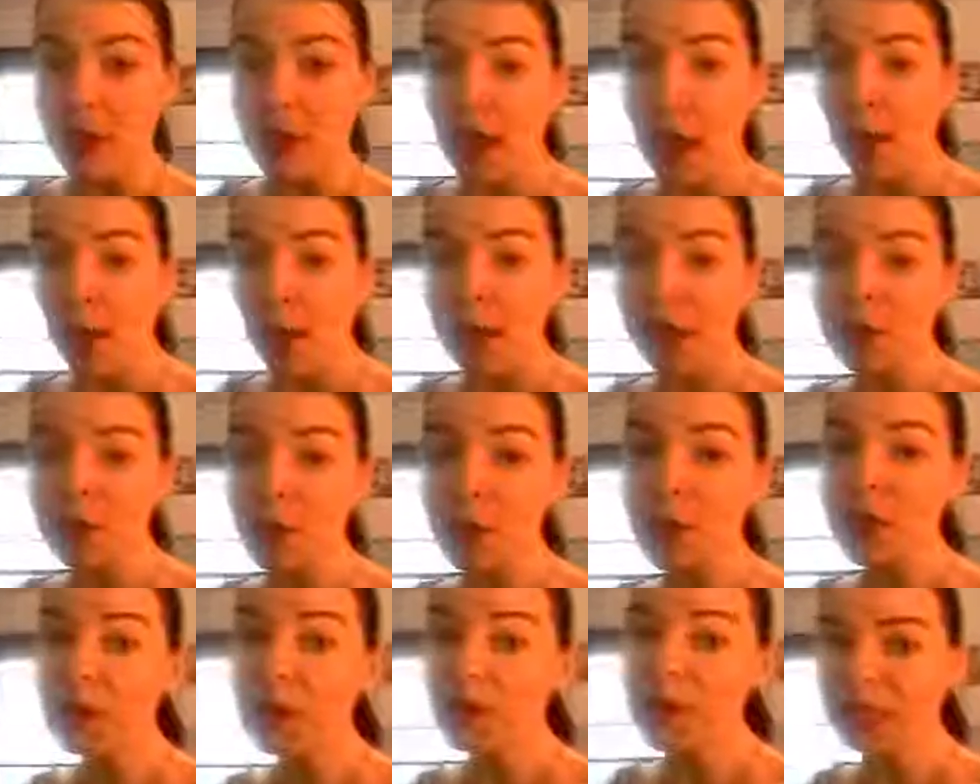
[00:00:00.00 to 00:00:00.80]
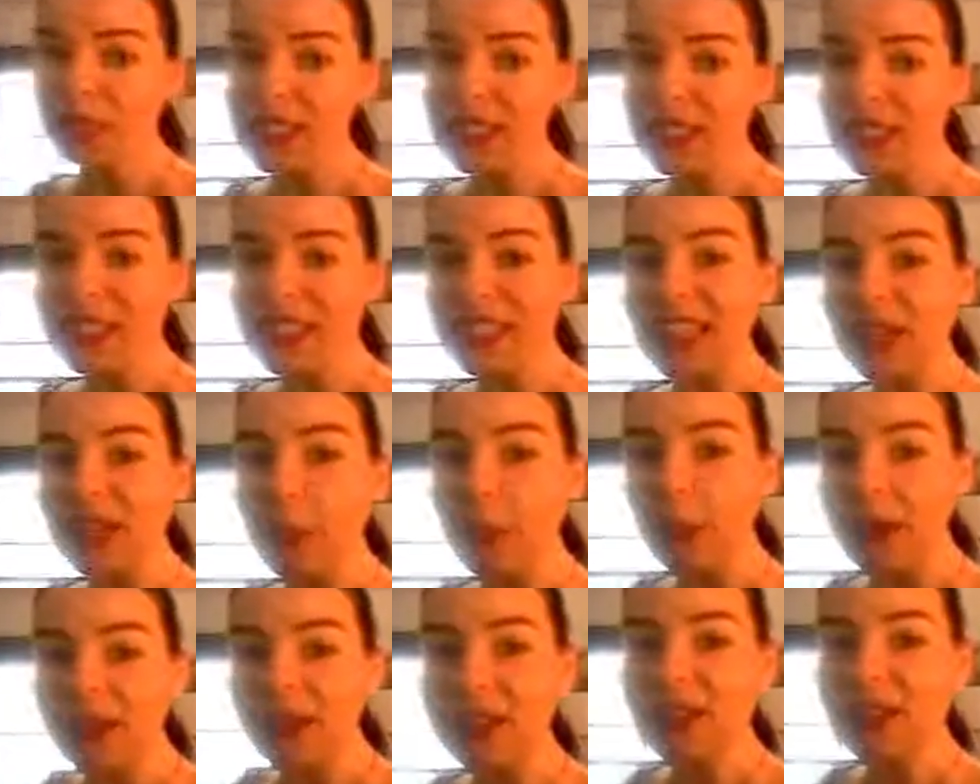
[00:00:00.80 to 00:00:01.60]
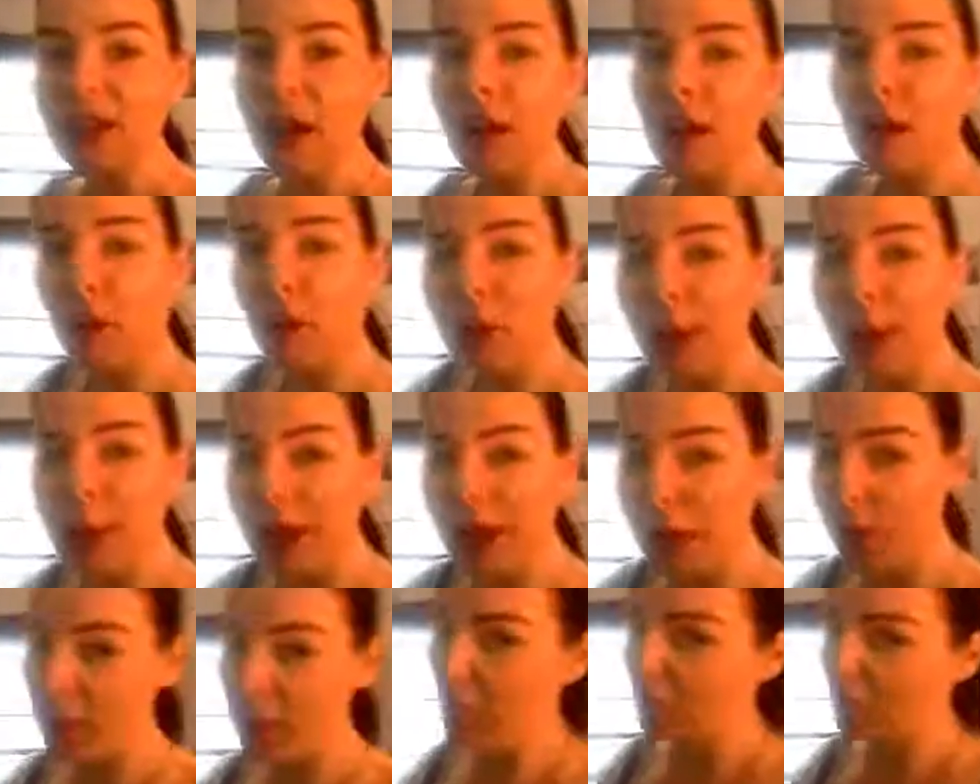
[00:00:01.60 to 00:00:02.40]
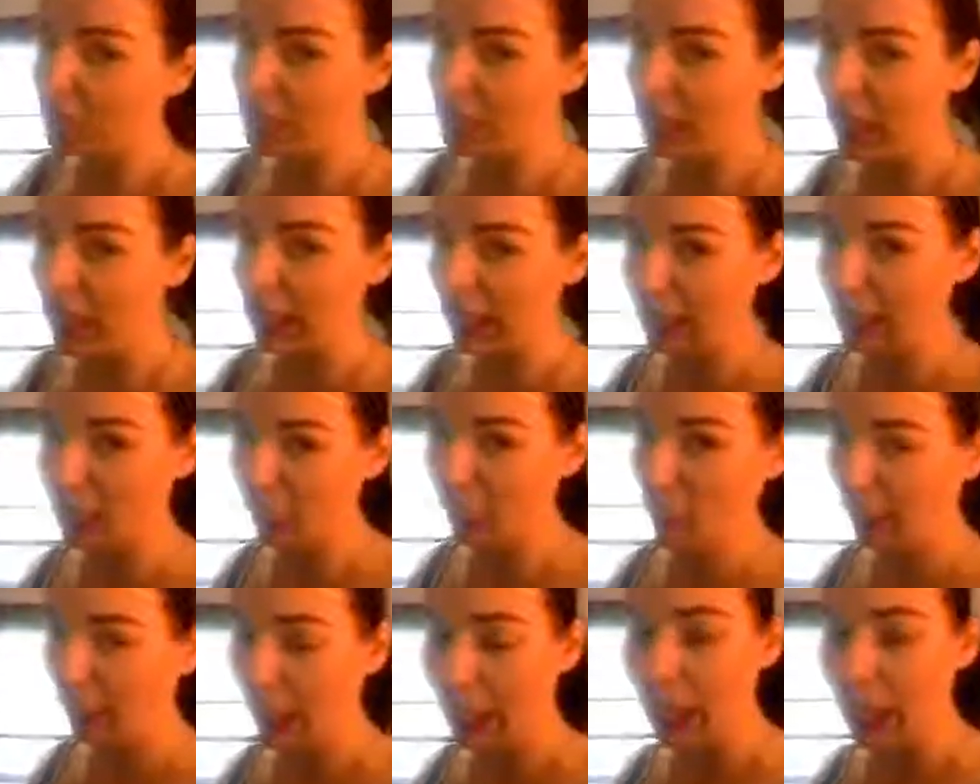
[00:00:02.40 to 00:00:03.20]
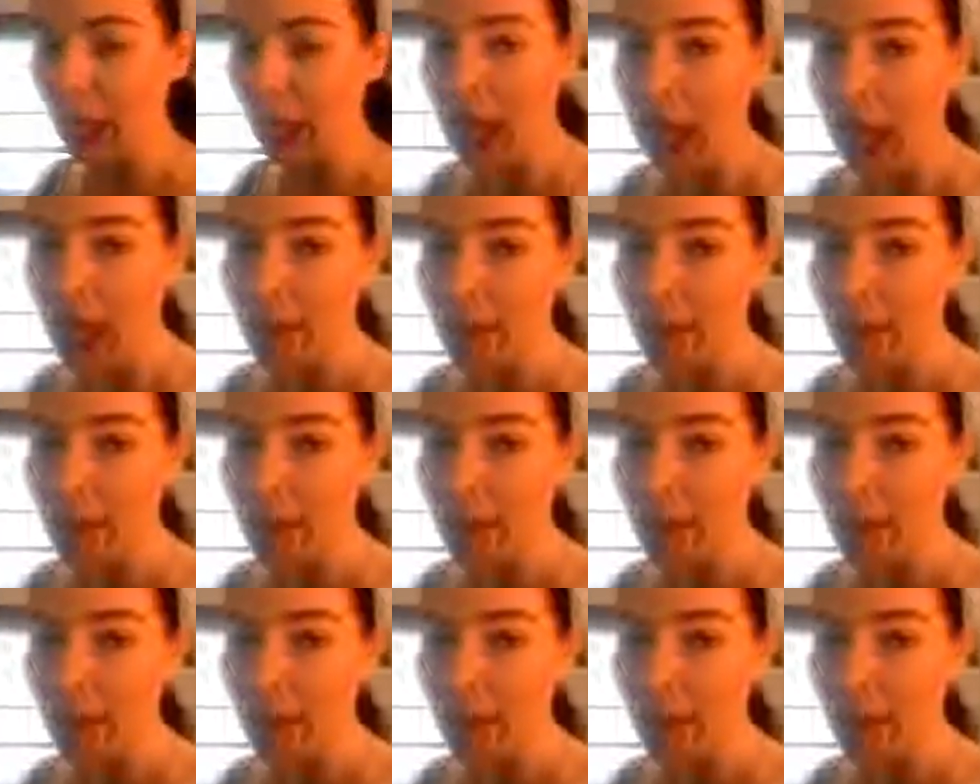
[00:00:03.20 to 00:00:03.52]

And that's one of the reasons that I wanted to cover my bed with everything that I'm bringing,